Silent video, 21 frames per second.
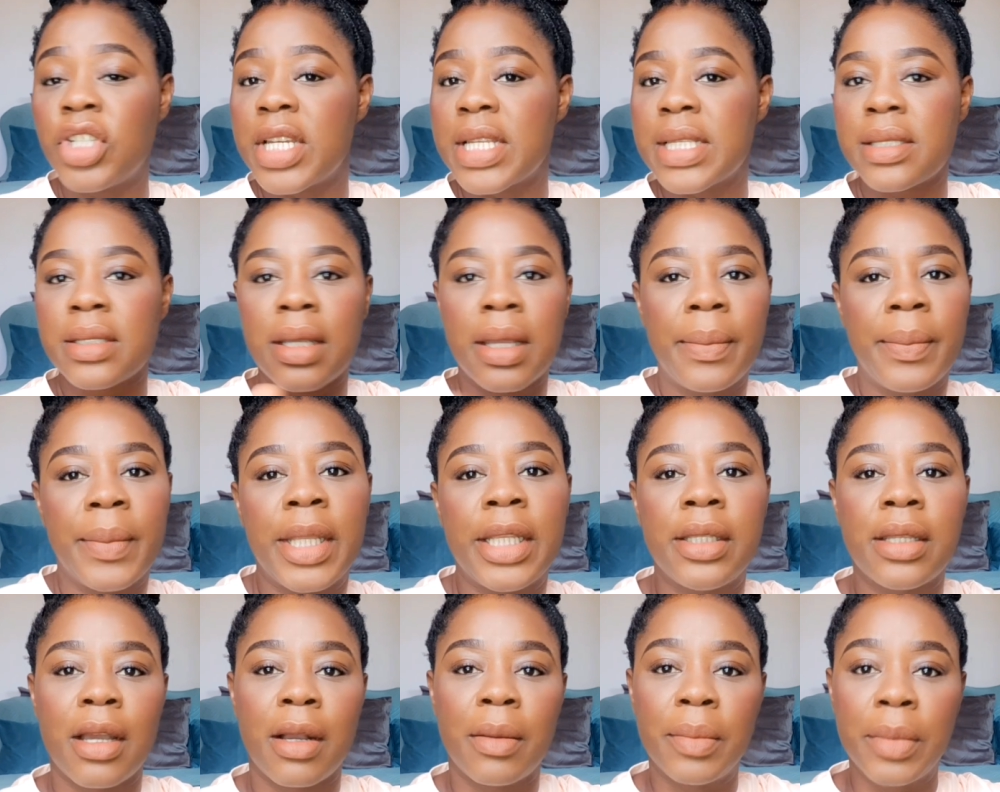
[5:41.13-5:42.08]
Just
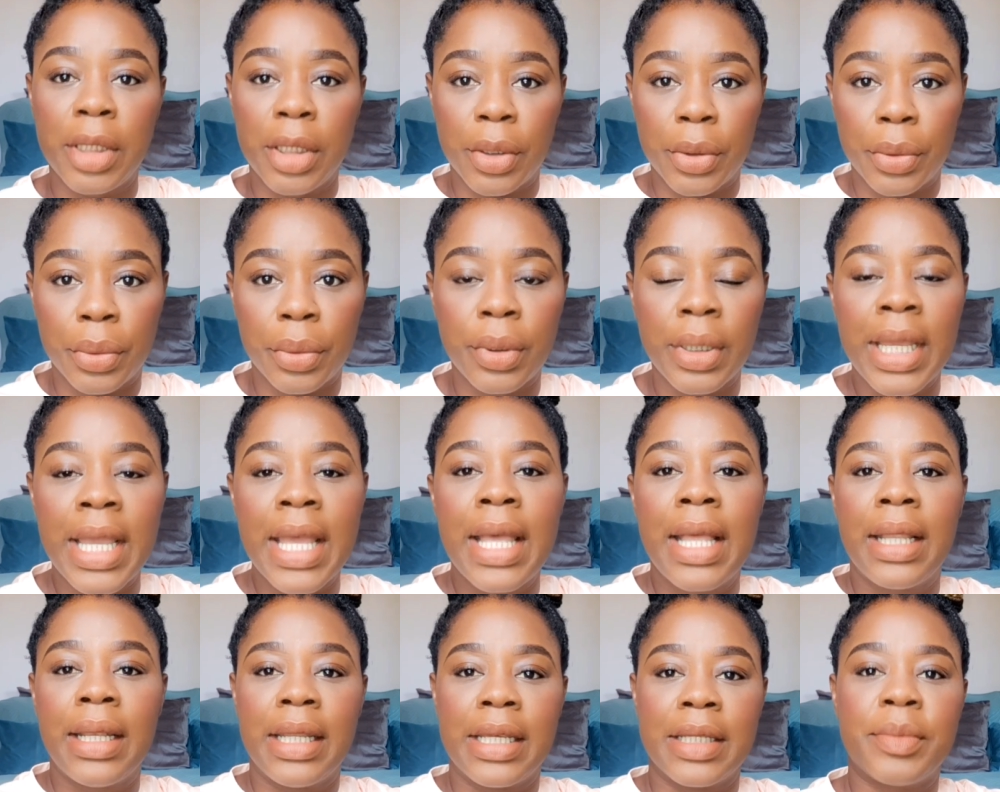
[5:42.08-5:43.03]
comment down below,
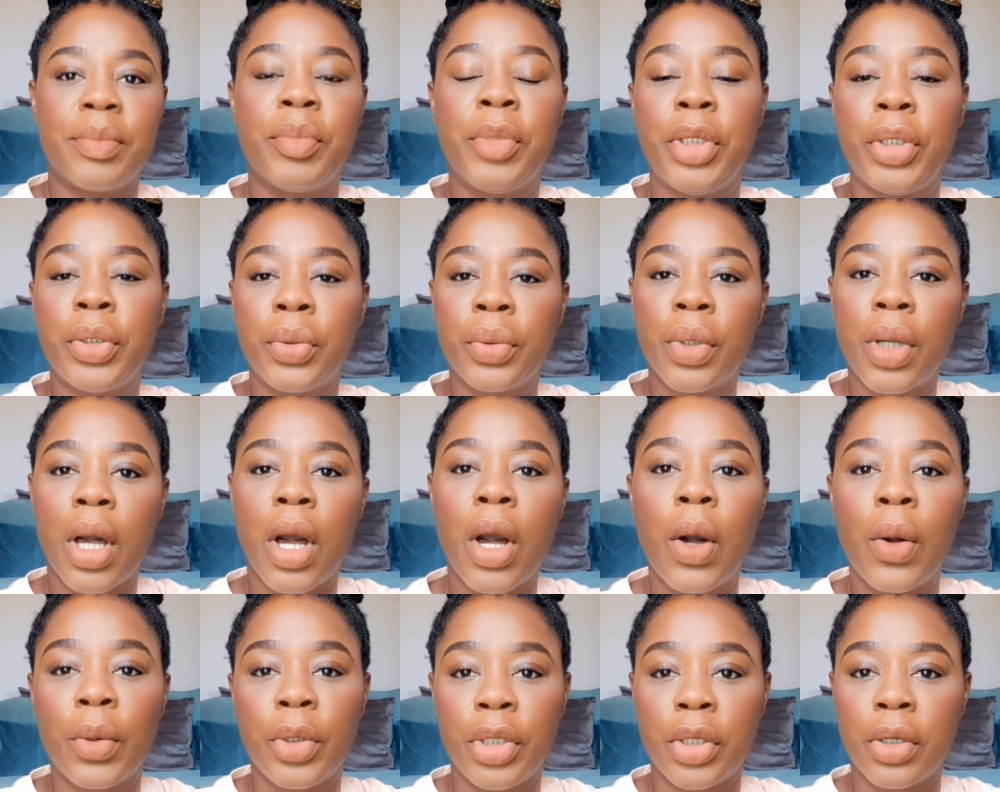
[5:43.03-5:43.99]
let me know
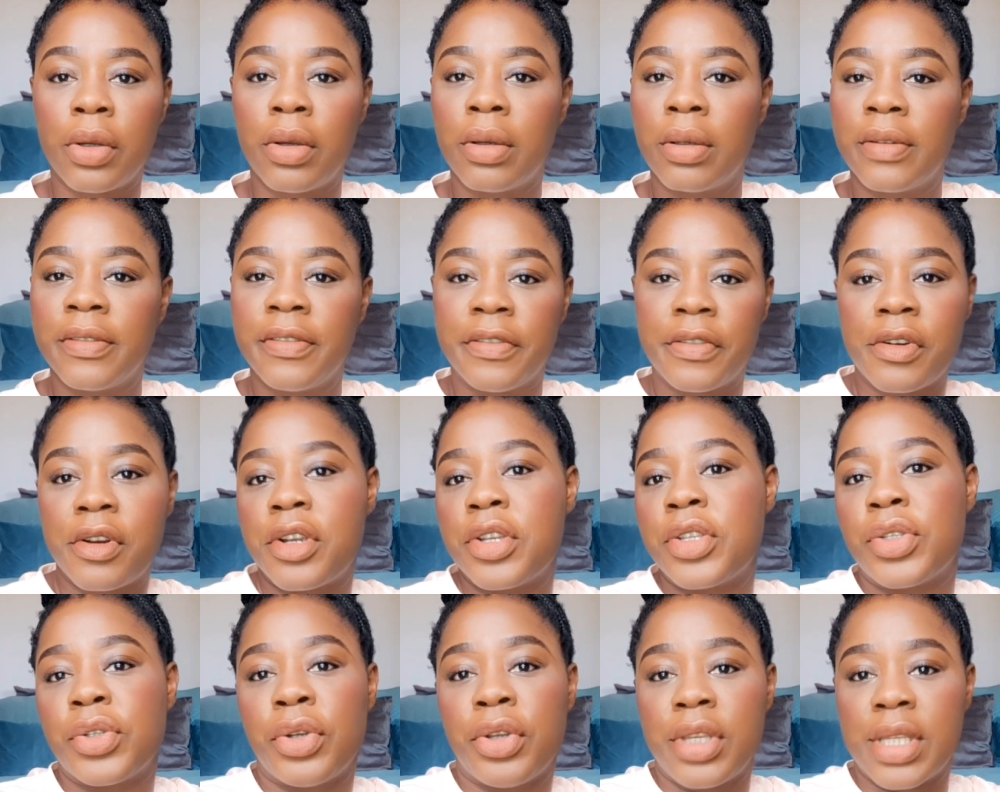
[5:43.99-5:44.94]
how your
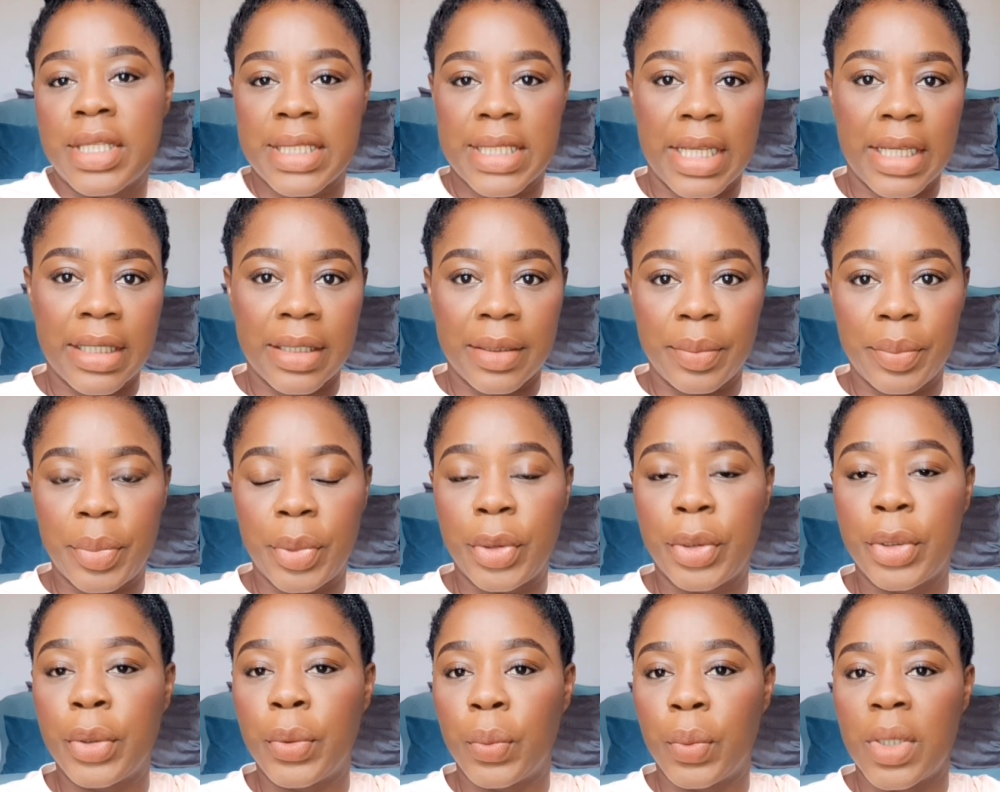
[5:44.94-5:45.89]
first or your second
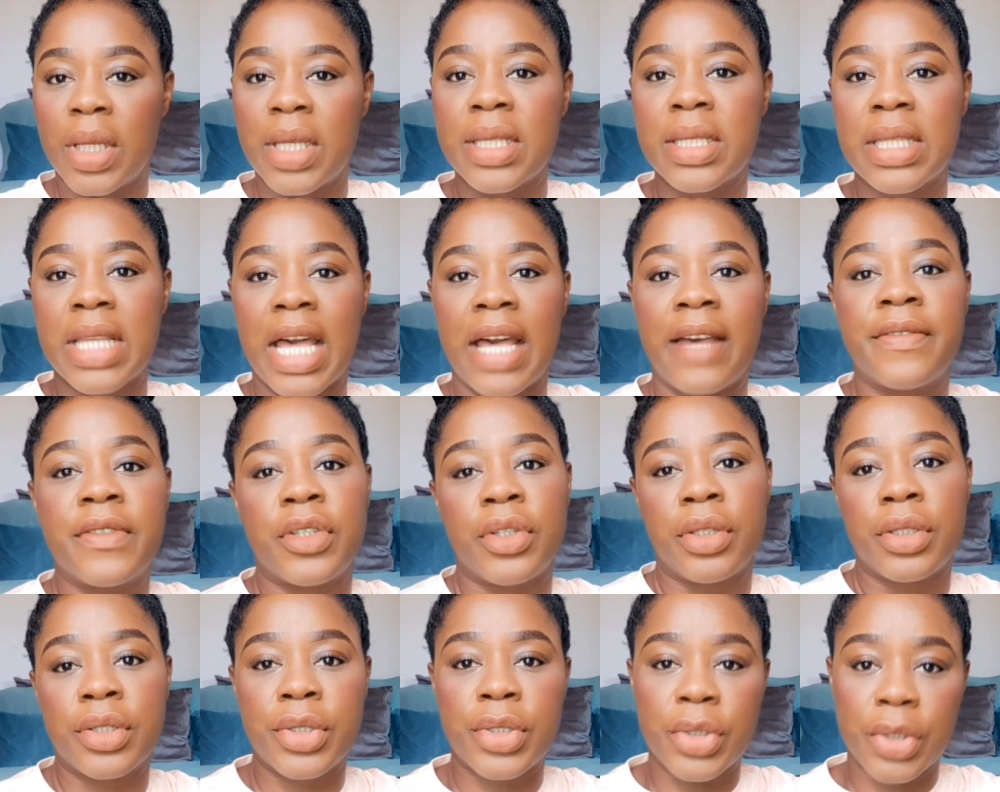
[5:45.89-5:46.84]
period was
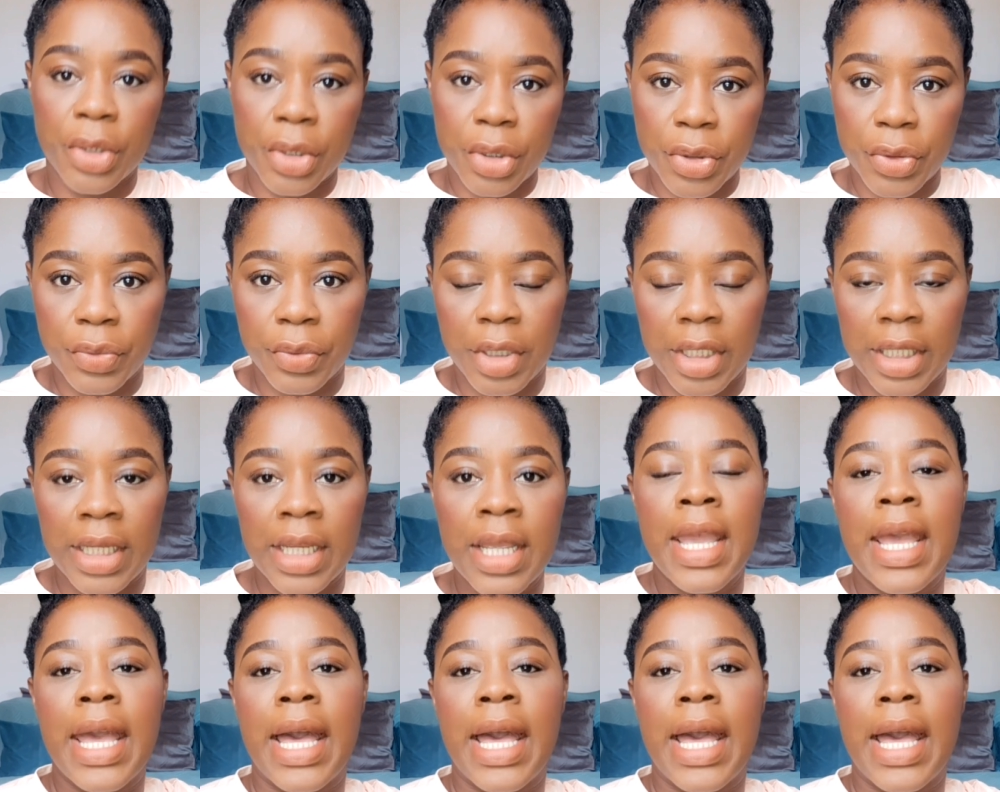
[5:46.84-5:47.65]
after the surgery.